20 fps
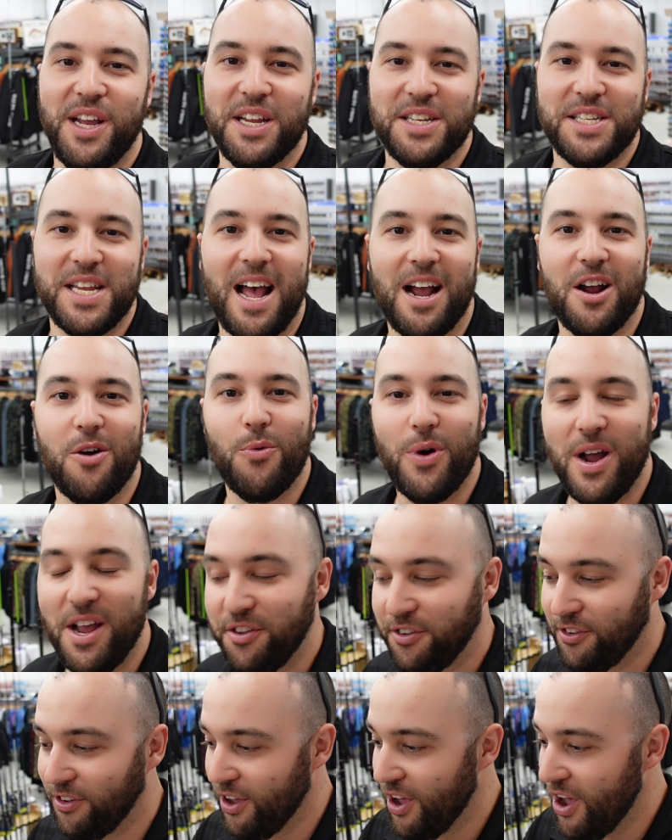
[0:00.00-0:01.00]
at
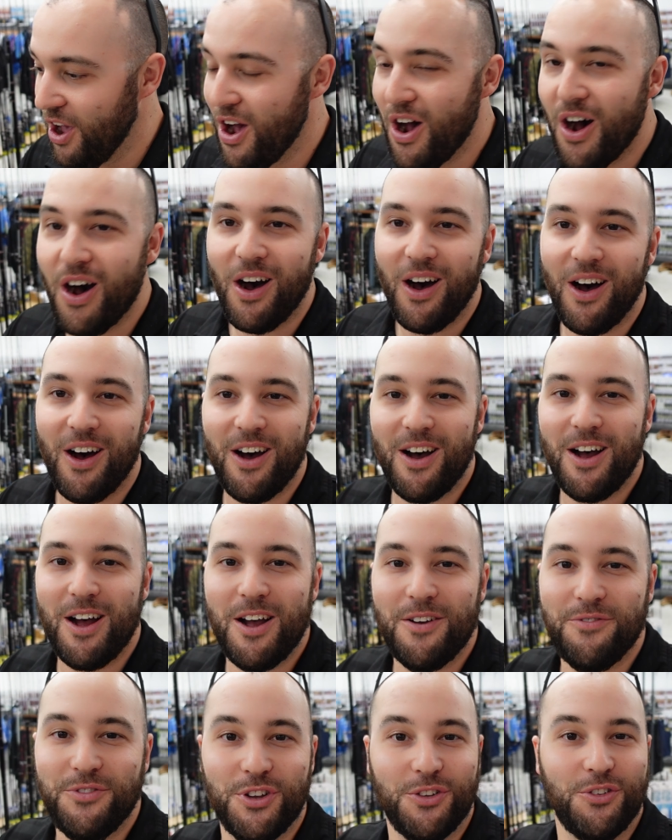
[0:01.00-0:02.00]
TackleWest.
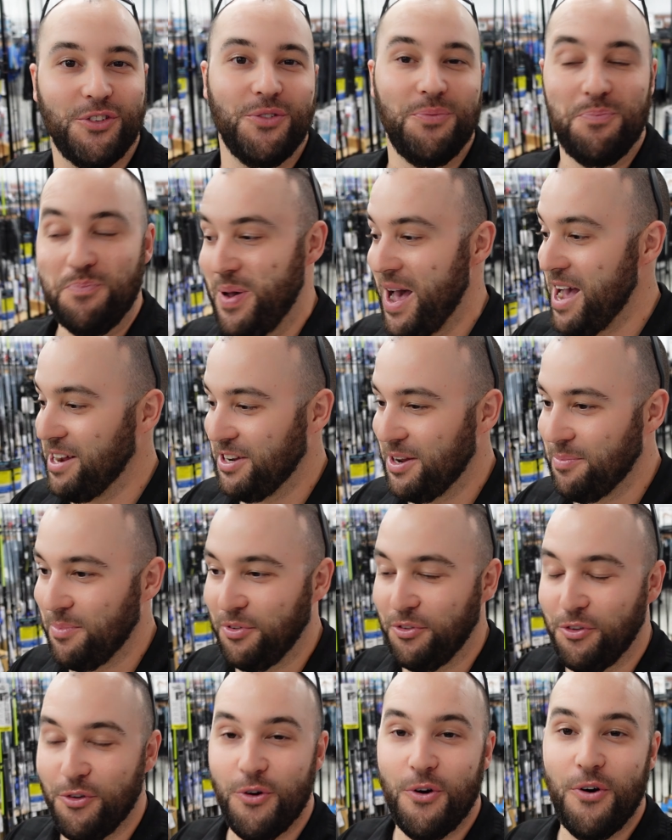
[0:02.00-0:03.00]
I've just packed up the
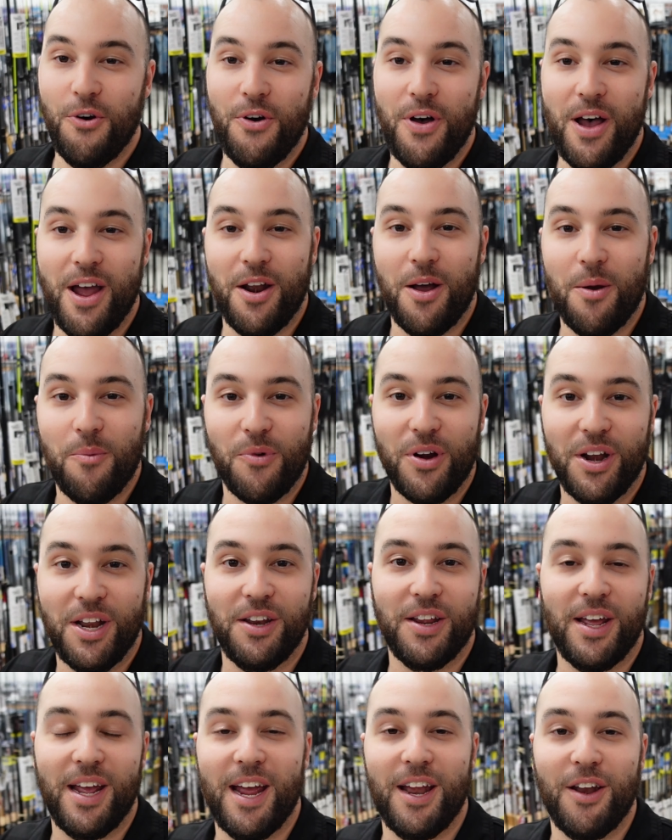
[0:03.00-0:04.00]
store and I'm ready
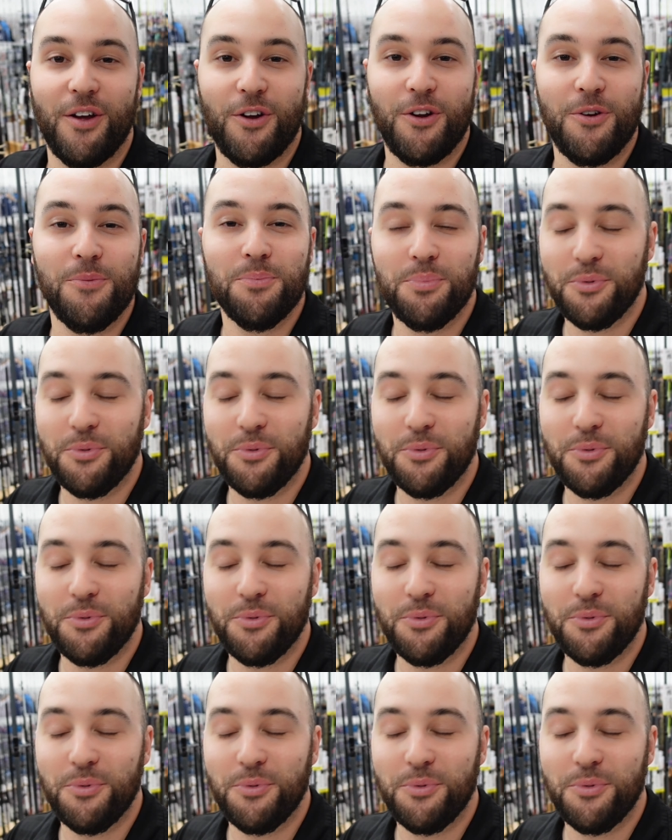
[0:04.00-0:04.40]
to head home.